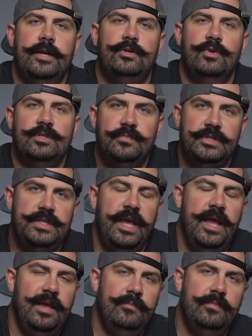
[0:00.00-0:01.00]
right, Christmas
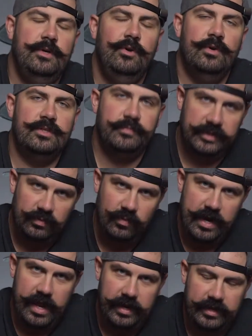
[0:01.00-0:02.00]
came, Christmas
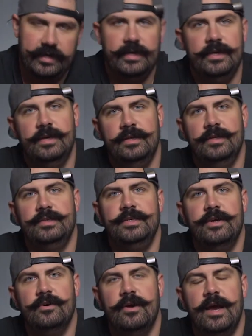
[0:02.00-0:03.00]
went. This
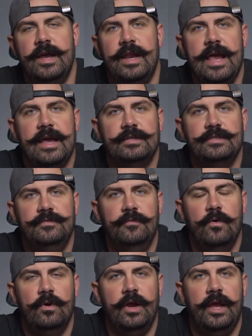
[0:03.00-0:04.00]
year I had asked
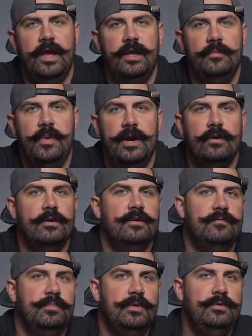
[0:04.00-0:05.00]
for a pair
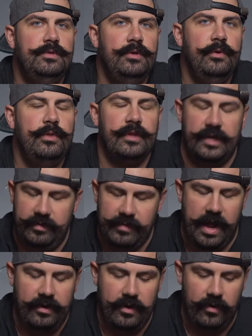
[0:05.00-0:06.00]
of Bluetooth.
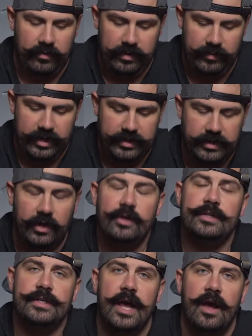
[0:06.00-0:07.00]
I know, I'm an
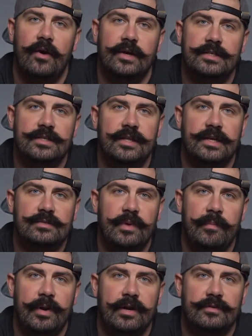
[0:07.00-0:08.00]
adult now. I still ask
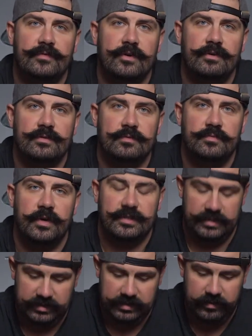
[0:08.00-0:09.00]
my parents for Christmas
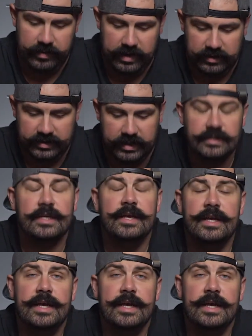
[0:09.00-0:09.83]
presents. I apologize.